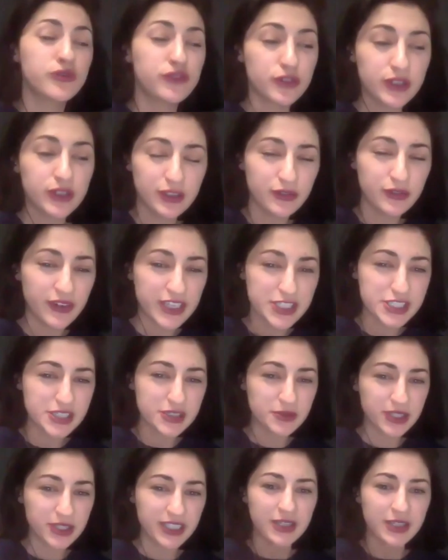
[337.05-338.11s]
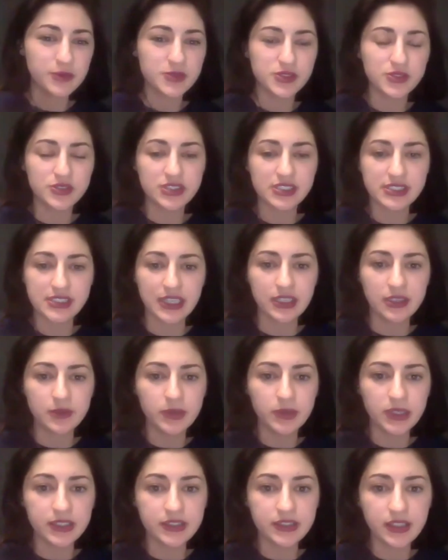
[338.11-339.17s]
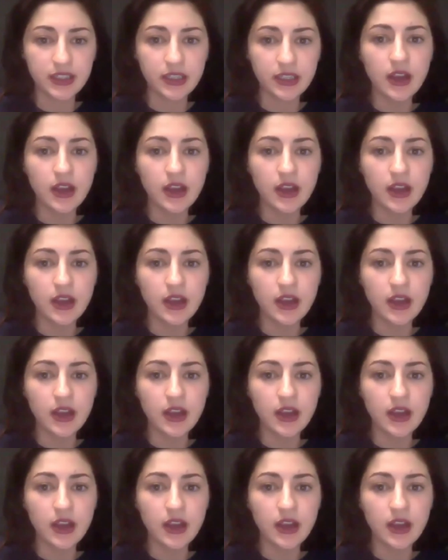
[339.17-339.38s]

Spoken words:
for innovation when it comes to sustainability.